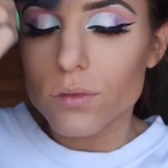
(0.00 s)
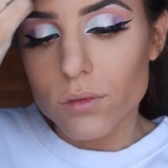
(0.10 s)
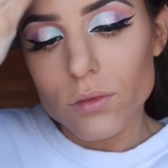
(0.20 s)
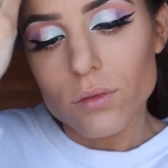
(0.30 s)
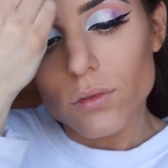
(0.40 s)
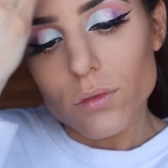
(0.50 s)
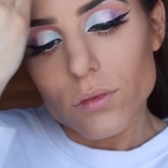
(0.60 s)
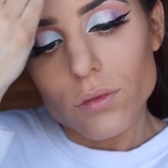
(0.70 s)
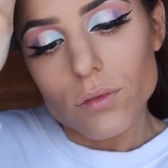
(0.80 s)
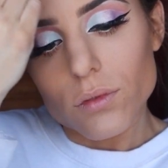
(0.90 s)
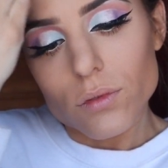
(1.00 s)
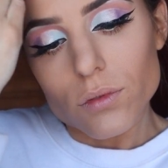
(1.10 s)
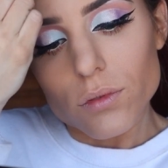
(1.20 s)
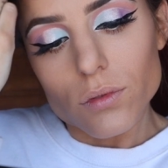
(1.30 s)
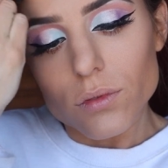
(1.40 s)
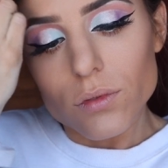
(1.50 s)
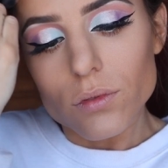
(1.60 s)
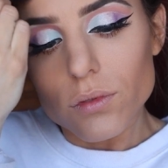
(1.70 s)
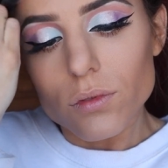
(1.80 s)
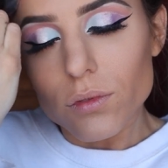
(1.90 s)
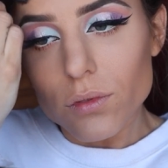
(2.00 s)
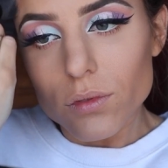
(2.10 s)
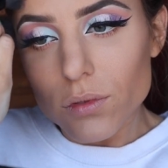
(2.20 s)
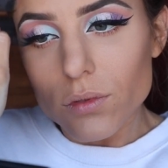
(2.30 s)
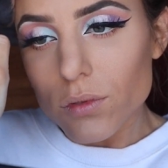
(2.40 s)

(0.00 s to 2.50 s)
(no one is talking)